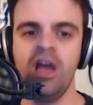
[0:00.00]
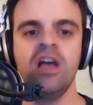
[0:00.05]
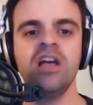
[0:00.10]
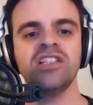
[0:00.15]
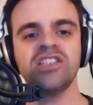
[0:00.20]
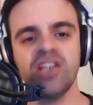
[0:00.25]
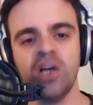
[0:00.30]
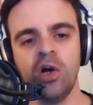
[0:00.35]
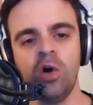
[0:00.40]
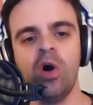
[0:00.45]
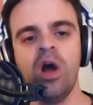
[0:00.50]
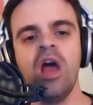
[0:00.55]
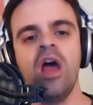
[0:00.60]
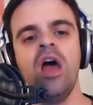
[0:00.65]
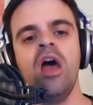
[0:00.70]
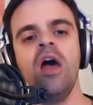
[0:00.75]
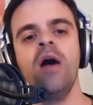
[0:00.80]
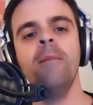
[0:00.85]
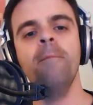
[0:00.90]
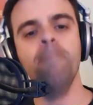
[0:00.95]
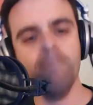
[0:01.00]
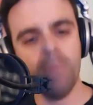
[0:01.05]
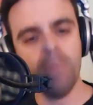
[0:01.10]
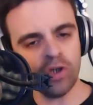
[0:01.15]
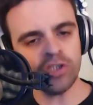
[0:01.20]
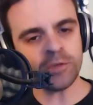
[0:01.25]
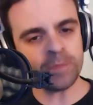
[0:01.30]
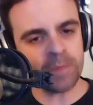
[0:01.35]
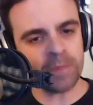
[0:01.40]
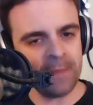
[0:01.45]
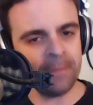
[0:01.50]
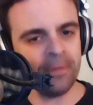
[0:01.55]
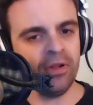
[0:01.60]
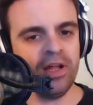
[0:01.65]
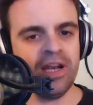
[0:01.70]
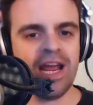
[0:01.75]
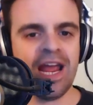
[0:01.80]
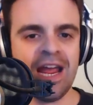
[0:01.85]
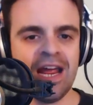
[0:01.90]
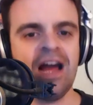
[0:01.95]
So most people
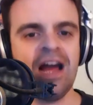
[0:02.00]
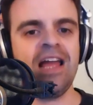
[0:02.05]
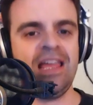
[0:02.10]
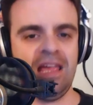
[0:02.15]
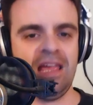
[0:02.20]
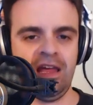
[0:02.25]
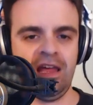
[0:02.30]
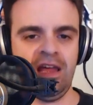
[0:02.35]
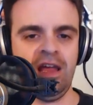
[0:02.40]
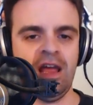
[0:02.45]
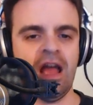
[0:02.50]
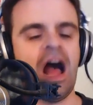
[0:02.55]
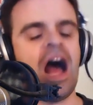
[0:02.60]
in AIE,